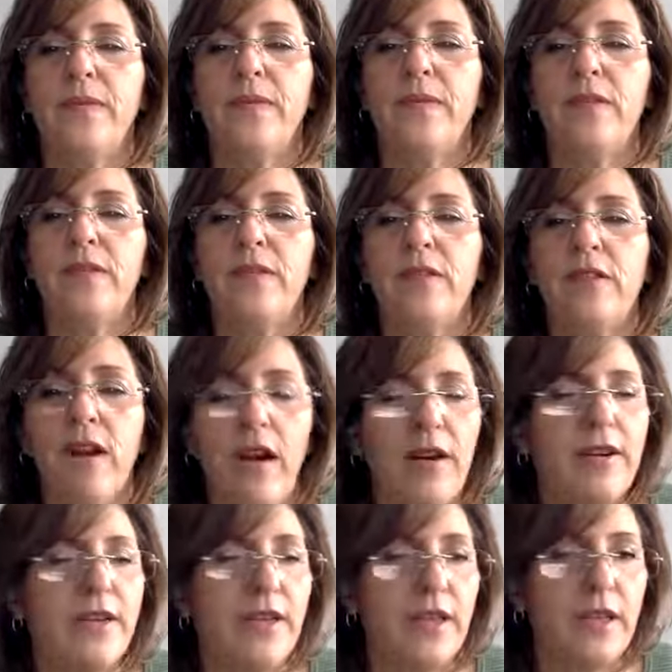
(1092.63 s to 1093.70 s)
there's a
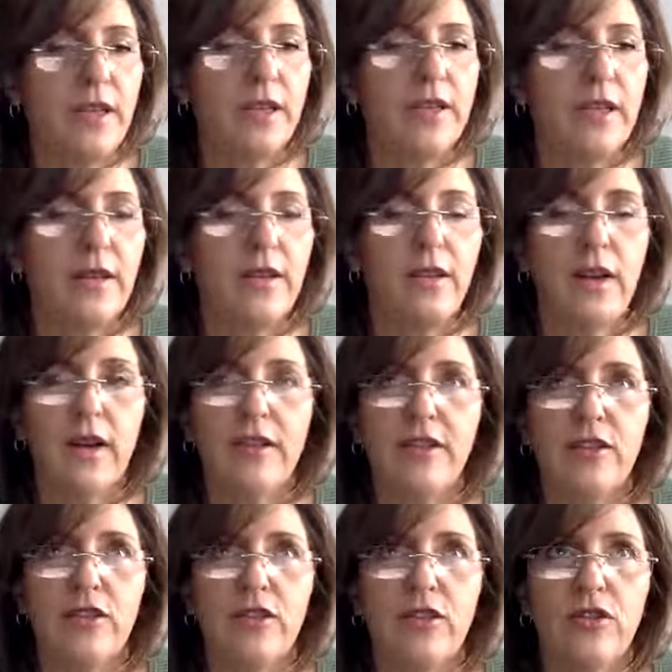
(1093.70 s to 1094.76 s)
lot of things that the Catholic
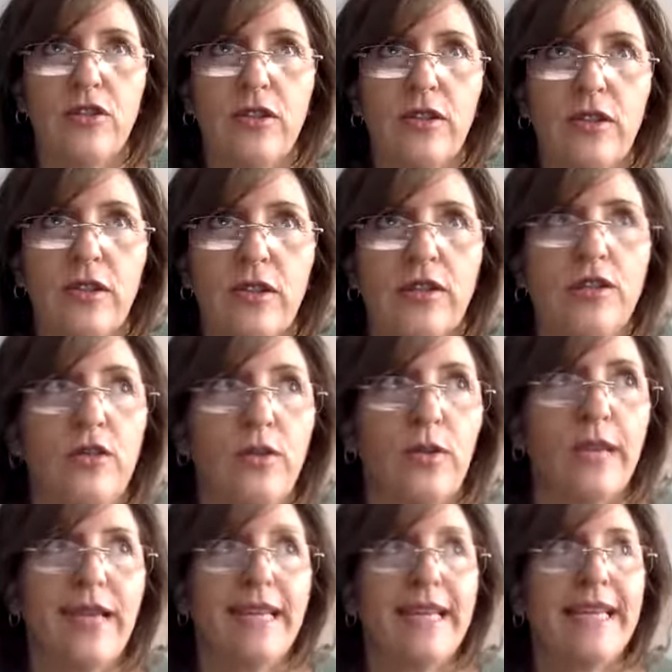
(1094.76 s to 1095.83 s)
Church are
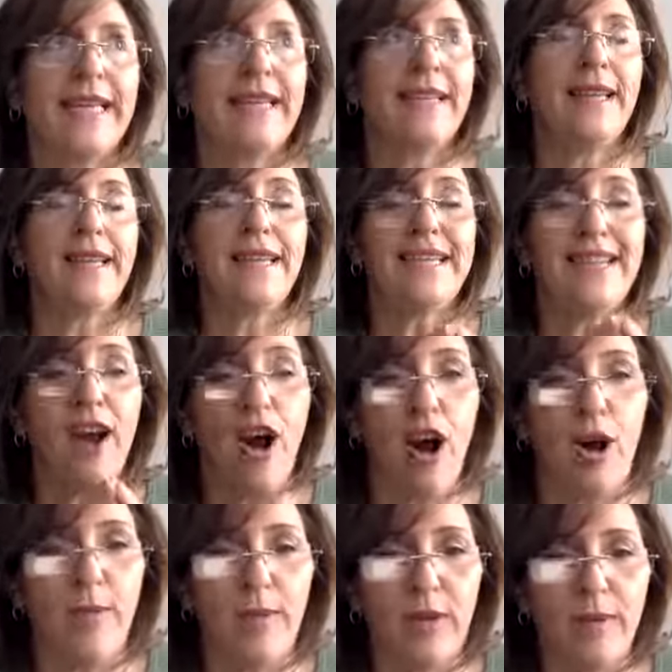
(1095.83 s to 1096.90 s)
doing that is
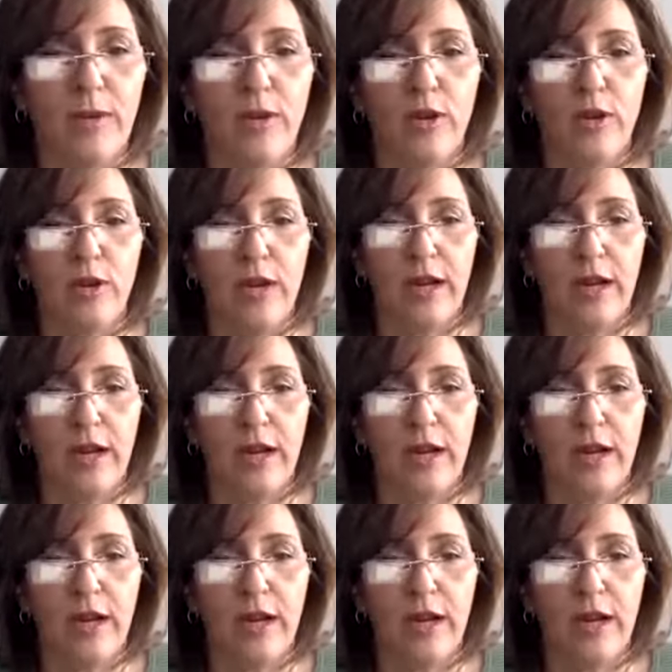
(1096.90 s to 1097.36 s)
unbiblical.